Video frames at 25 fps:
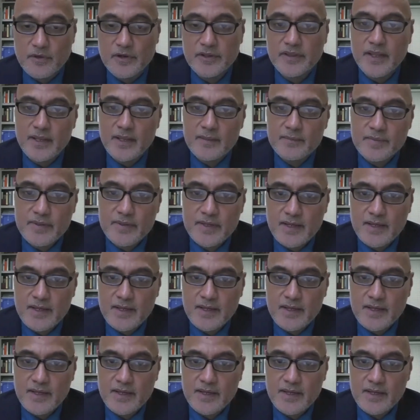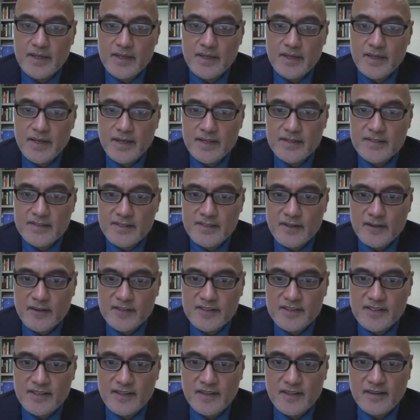or the
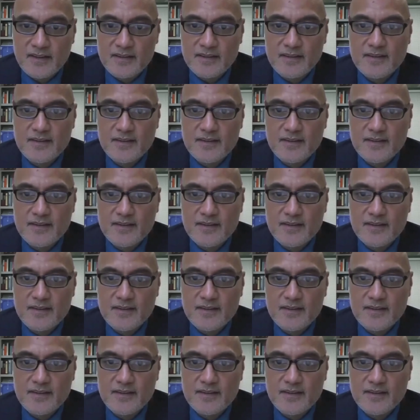NPICRT.